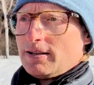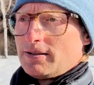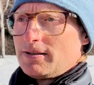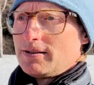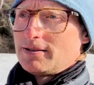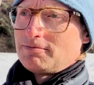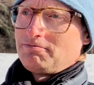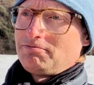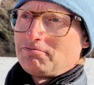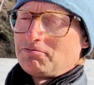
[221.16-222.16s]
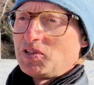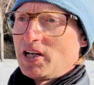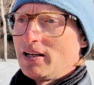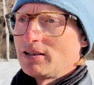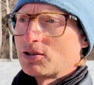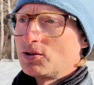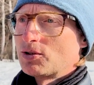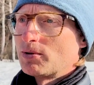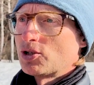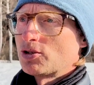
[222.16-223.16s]
Good
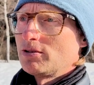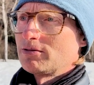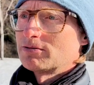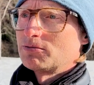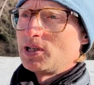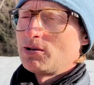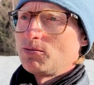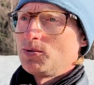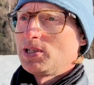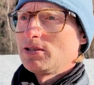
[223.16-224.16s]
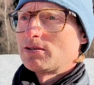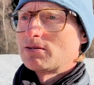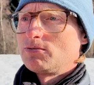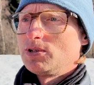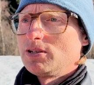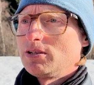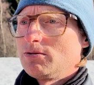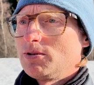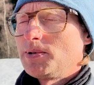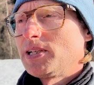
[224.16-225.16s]
question. Well,
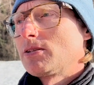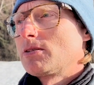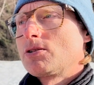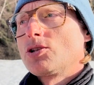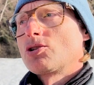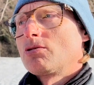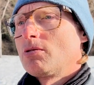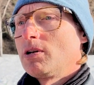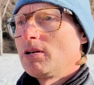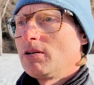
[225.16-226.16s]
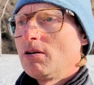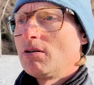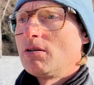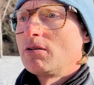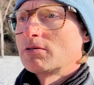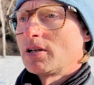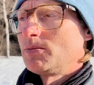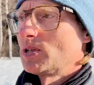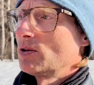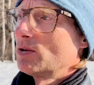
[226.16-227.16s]
we made this decision already a long time
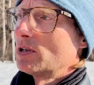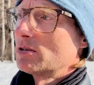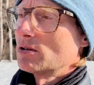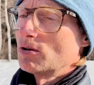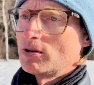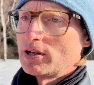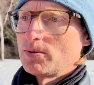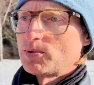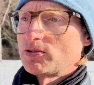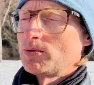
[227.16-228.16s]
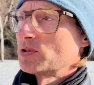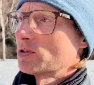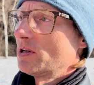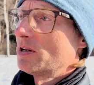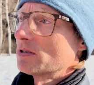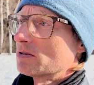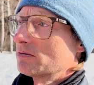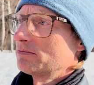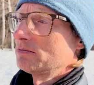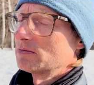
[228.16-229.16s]
ago that all the high performance gliders
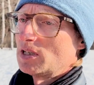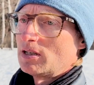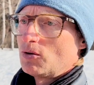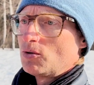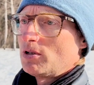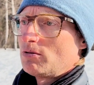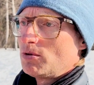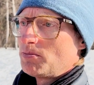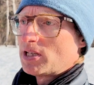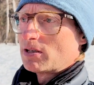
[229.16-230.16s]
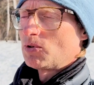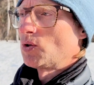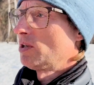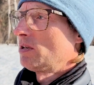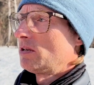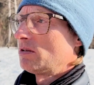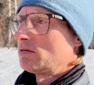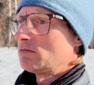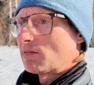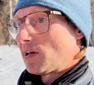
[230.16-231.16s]
we make them only
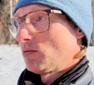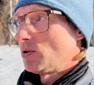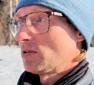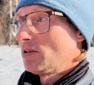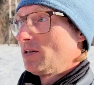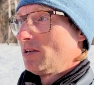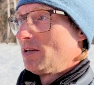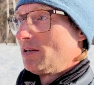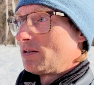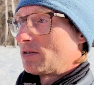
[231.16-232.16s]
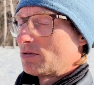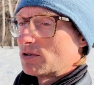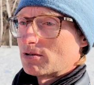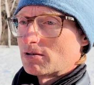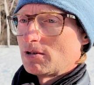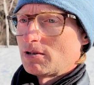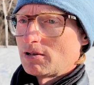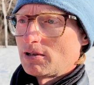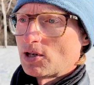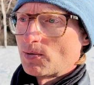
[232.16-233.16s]
in lightweight. It was
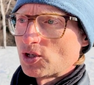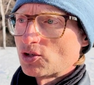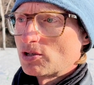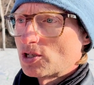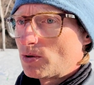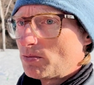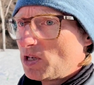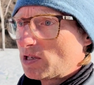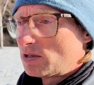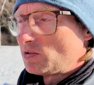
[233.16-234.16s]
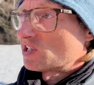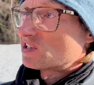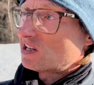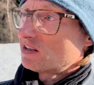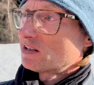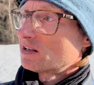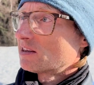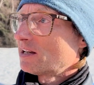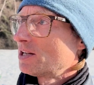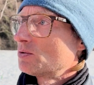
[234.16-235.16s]
a question, shall we make them in standard and
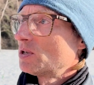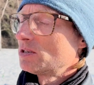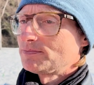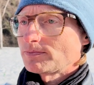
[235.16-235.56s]
lightweight?